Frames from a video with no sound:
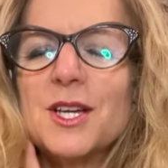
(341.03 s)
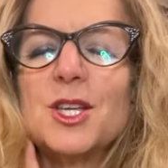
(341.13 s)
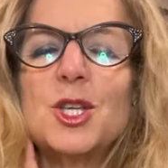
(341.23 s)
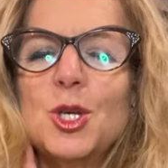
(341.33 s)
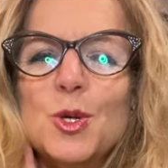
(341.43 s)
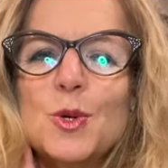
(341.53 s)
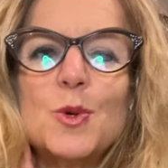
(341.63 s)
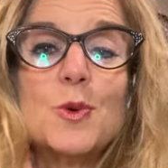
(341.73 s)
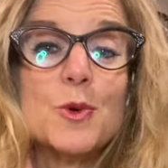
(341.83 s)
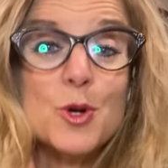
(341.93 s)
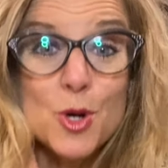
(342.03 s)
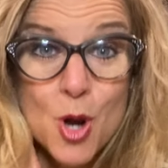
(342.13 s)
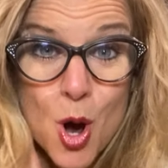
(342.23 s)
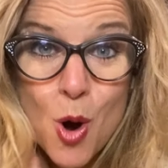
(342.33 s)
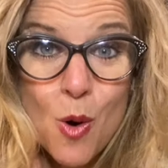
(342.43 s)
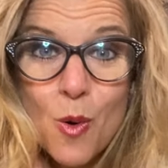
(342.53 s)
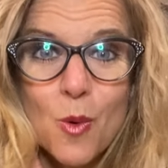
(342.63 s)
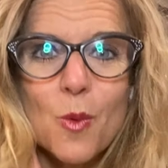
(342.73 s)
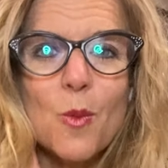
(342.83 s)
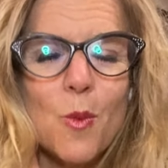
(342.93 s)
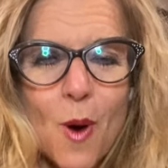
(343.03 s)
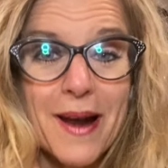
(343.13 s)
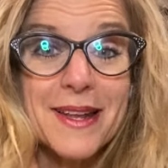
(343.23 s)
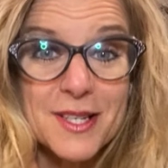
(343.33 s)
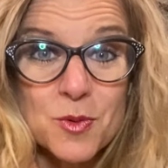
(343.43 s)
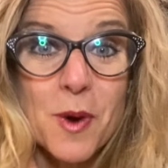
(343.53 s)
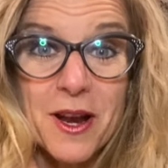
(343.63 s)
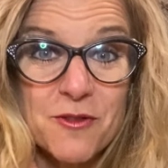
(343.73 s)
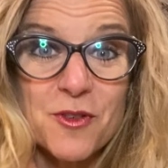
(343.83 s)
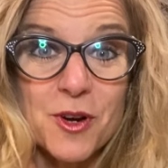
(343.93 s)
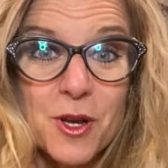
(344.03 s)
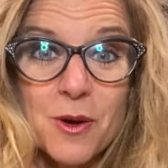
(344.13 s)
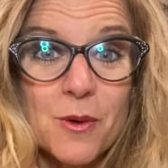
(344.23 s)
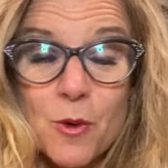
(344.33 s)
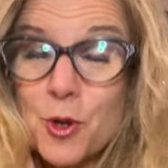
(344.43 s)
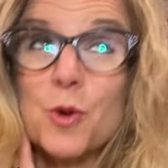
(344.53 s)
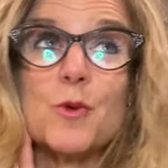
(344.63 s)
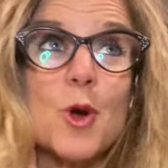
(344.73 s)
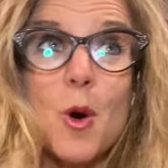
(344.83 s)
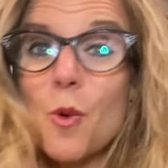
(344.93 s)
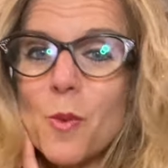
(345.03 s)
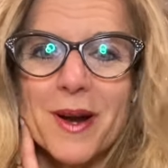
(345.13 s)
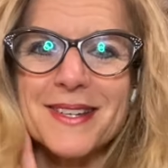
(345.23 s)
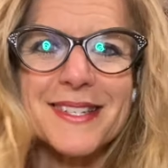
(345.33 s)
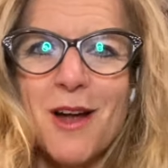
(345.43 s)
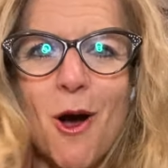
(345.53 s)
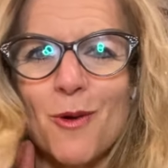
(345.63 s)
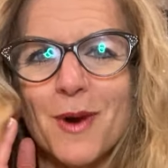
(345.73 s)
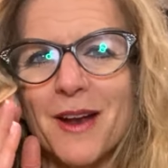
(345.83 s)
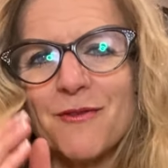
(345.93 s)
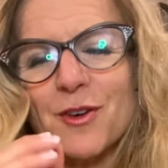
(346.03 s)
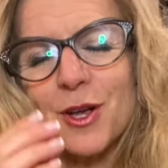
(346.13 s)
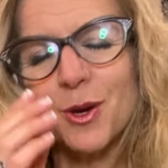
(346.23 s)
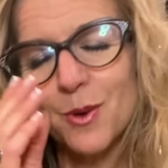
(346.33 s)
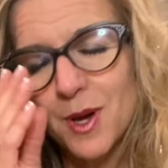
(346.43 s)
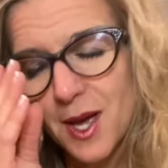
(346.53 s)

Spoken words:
You know what is right for you, or you know what is not right for you.